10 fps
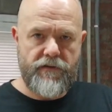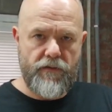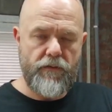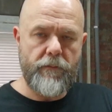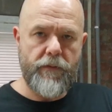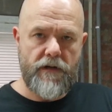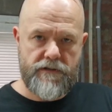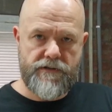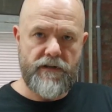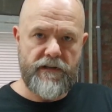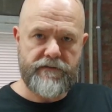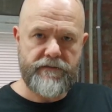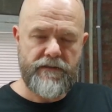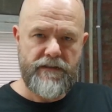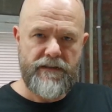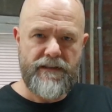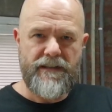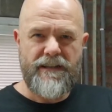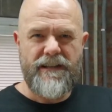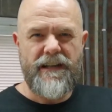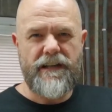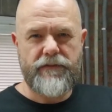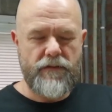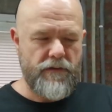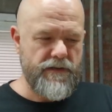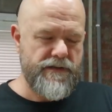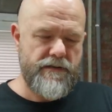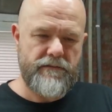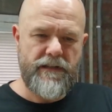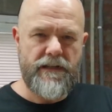throw the box off. And of course,